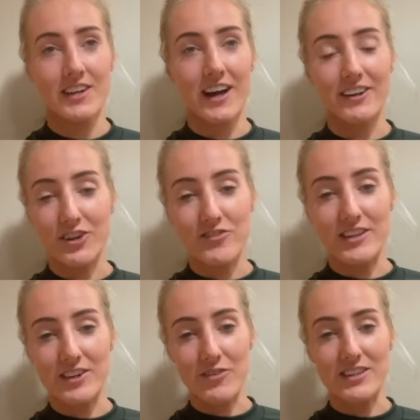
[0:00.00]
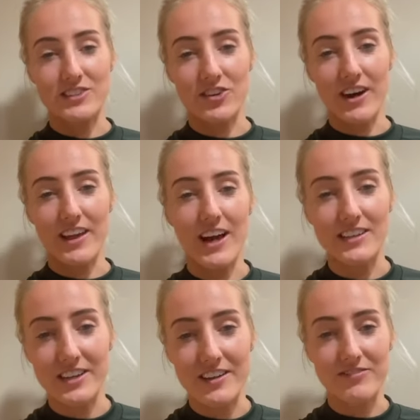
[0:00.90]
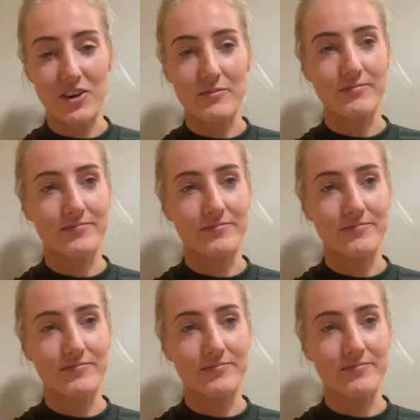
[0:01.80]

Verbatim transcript: really know where she's got that idea from.